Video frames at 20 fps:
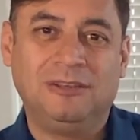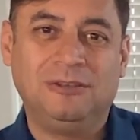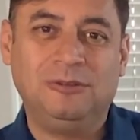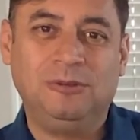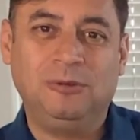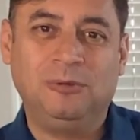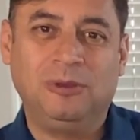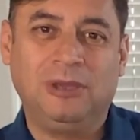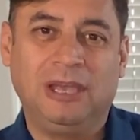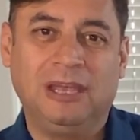
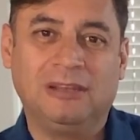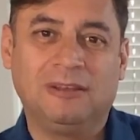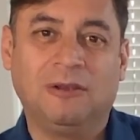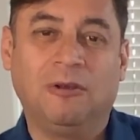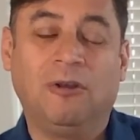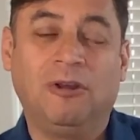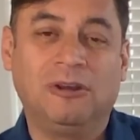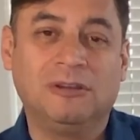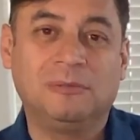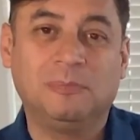you get
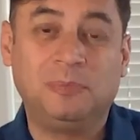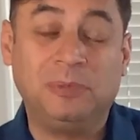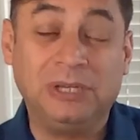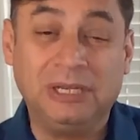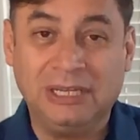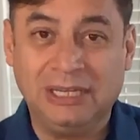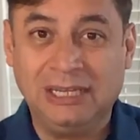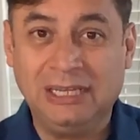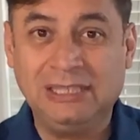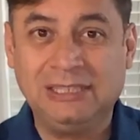hurt
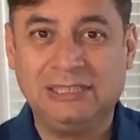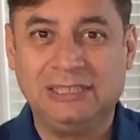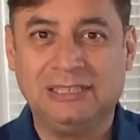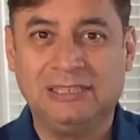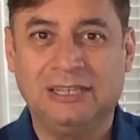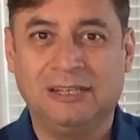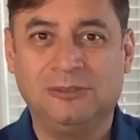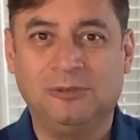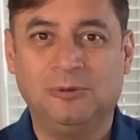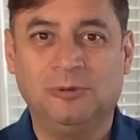pretty easy,
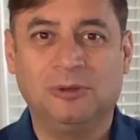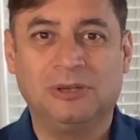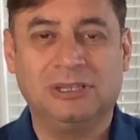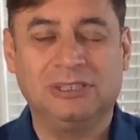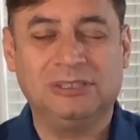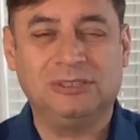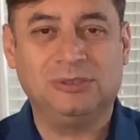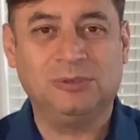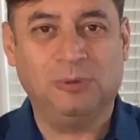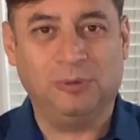that you are
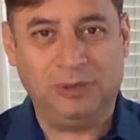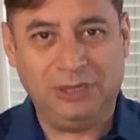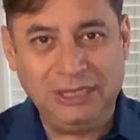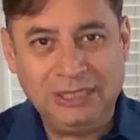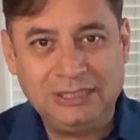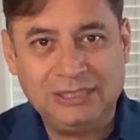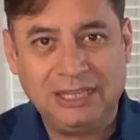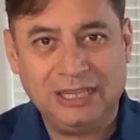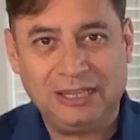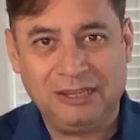so
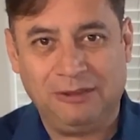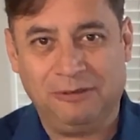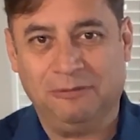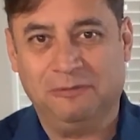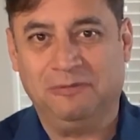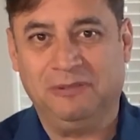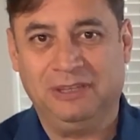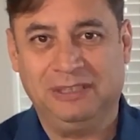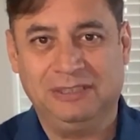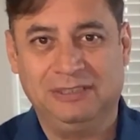easily
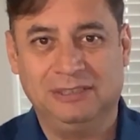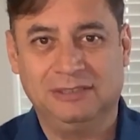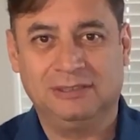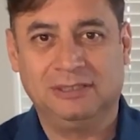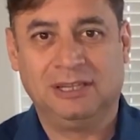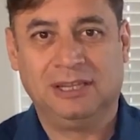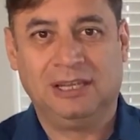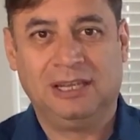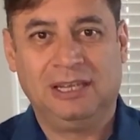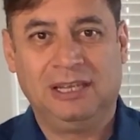
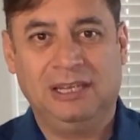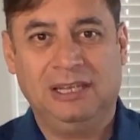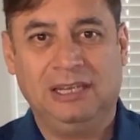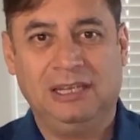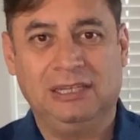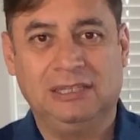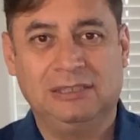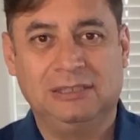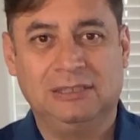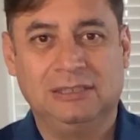offended.
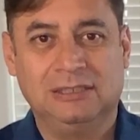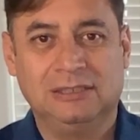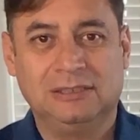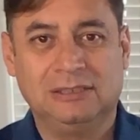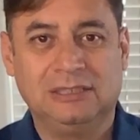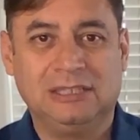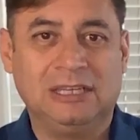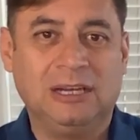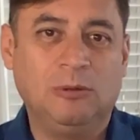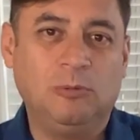
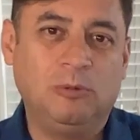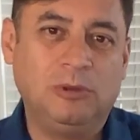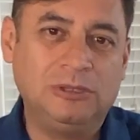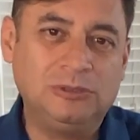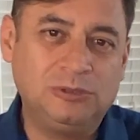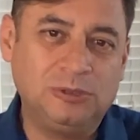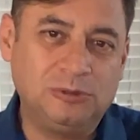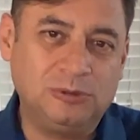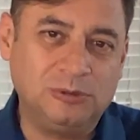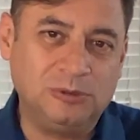And I
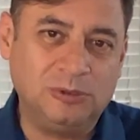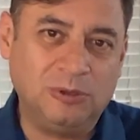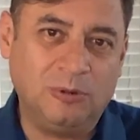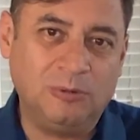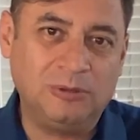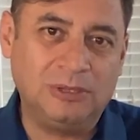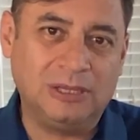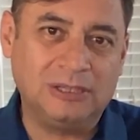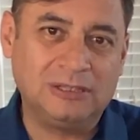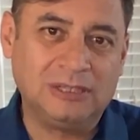want you to
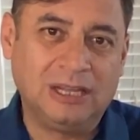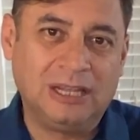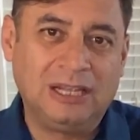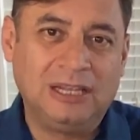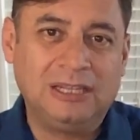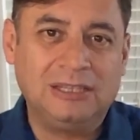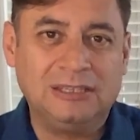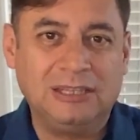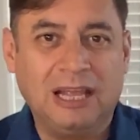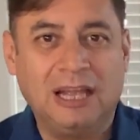know that
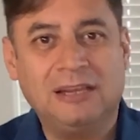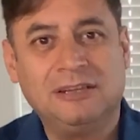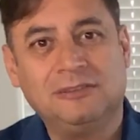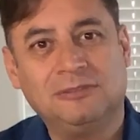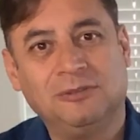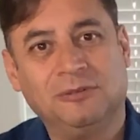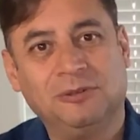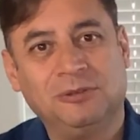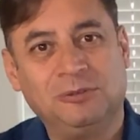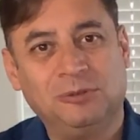that
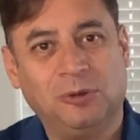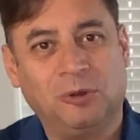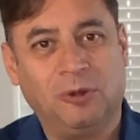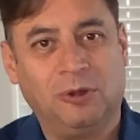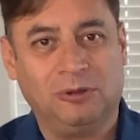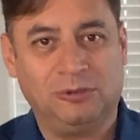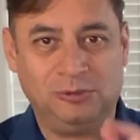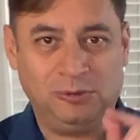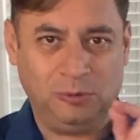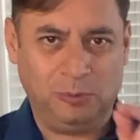is going to
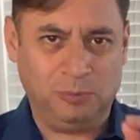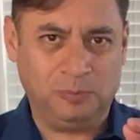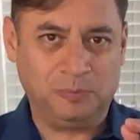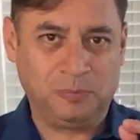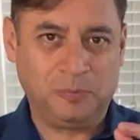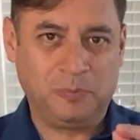hurt you.